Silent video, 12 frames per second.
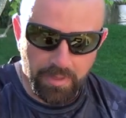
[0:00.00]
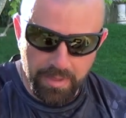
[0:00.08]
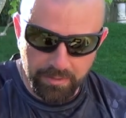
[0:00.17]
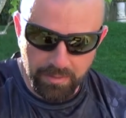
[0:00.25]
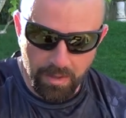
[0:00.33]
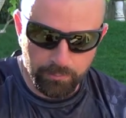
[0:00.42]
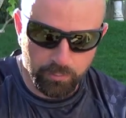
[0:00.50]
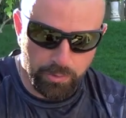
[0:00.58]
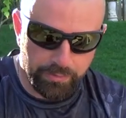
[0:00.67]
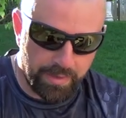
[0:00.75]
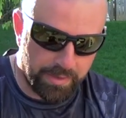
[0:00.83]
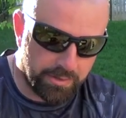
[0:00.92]
it comes
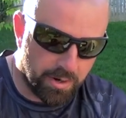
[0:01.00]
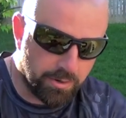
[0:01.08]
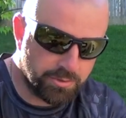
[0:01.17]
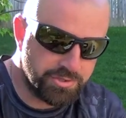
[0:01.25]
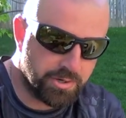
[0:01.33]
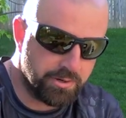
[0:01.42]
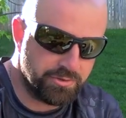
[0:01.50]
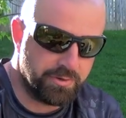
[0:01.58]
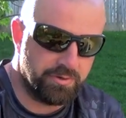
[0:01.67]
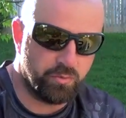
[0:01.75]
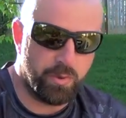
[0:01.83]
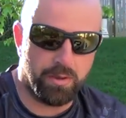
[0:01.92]
with a car
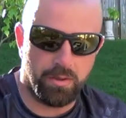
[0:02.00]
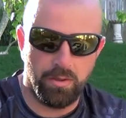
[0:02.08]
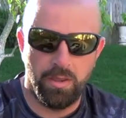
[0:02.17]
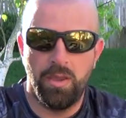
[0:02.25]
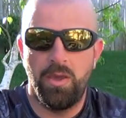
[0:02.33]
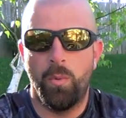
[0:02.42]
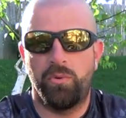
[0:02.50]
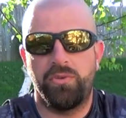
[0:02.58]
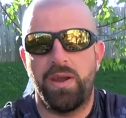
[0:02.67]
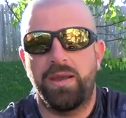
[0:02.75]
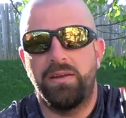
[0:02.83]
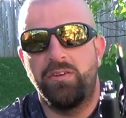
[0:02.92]
charger as well, which
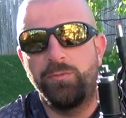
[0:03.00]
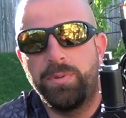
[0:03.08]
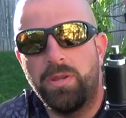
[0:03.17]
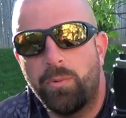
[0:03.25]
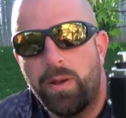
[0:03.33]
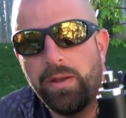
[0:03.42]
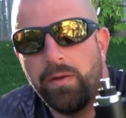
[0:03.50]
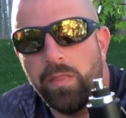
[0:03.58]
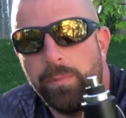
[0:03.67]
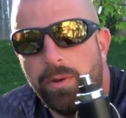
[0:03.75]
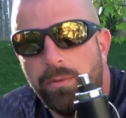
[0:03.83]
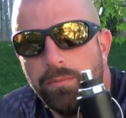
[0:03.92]
then I can just plug right into
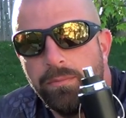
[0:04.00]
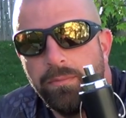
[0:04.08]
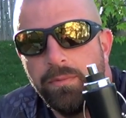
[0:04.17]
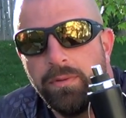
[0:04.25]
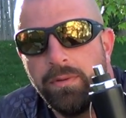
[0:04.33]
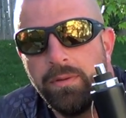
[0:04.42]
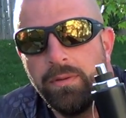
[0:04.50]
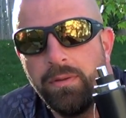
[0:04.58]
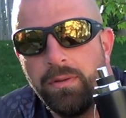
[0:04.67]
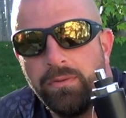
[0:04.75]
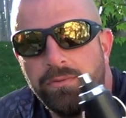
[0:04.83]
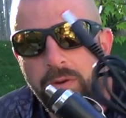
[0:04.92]
the boat.
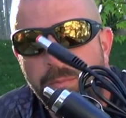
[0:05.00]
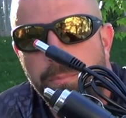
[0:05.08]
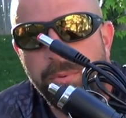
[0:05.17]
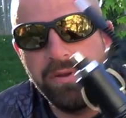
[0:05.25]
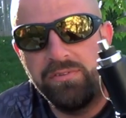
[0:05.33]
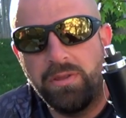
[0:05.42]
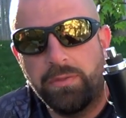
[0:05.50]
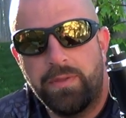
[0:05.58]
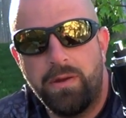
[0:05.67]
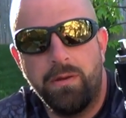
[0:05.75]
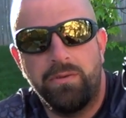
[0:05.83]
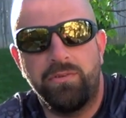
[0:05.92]
So pretty slick
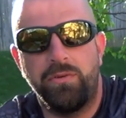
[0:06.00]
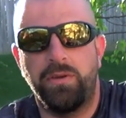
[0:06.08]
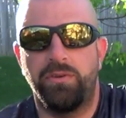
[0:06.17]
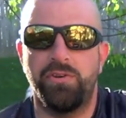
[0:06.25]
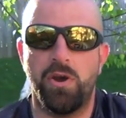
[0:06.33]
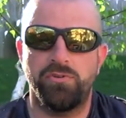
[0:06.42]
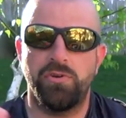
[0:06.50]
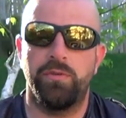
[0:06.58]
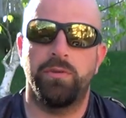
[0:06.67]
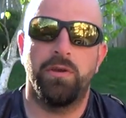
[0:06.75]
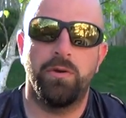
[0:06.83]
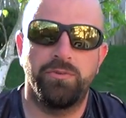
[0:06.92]
there. So you can charge on
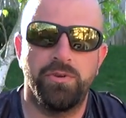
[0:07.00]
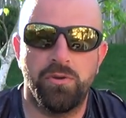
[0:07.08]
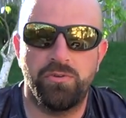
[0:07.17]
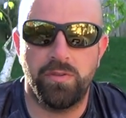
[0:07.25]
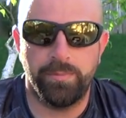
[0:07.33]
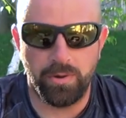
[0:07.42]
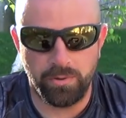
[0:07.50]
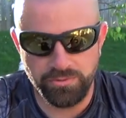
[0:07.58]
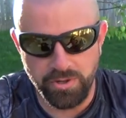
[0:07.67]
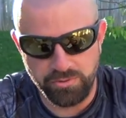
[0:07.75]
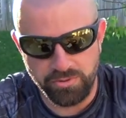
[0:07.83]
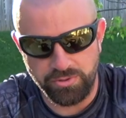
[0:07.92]
the go, charge in the boat,
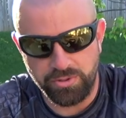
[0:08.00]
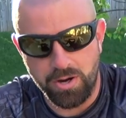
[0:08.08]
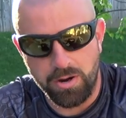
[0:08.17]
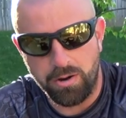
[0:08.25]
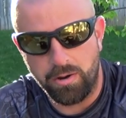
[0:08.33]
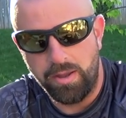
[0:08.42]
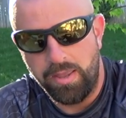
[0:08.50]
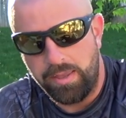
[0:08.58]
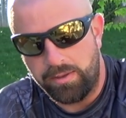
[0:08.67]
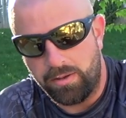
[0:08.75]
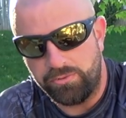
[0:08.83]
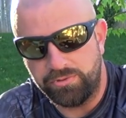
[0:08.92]
charge in your car.
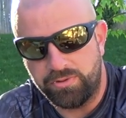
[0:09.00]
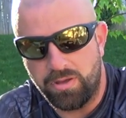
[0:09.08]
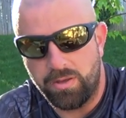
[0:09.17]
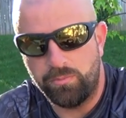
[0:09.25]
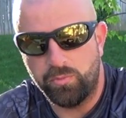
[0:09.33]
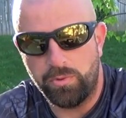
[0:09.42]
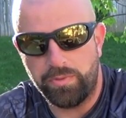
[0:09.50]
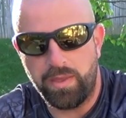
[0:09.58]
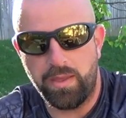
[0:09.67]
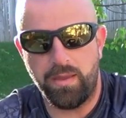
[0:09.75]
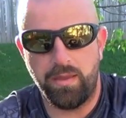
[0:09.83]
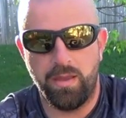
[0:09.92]
It also comes with
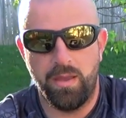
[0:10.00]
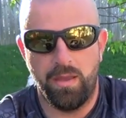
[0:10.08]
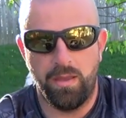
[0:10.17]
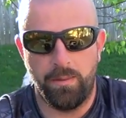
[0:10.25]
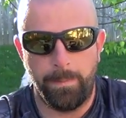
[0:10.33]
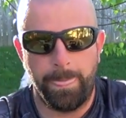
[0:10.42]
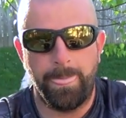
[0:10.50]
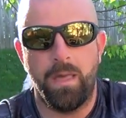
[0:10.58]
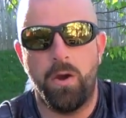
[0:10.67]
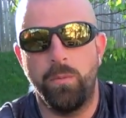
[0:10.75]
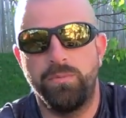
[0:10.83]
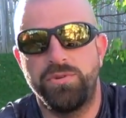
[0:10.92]
a
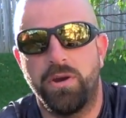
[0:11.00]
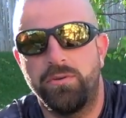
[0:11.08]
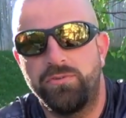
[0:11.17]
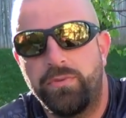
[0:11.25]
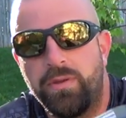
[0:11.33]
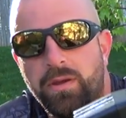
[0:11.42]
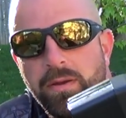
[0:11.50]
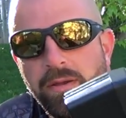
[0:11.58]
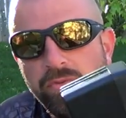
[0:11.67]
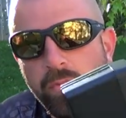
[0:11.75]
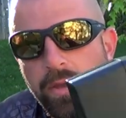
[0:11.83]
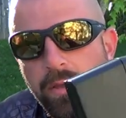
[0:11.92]
home charger there
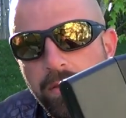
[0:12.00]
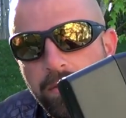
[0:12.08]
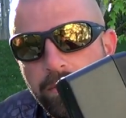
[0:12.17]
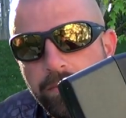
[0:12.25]
as well.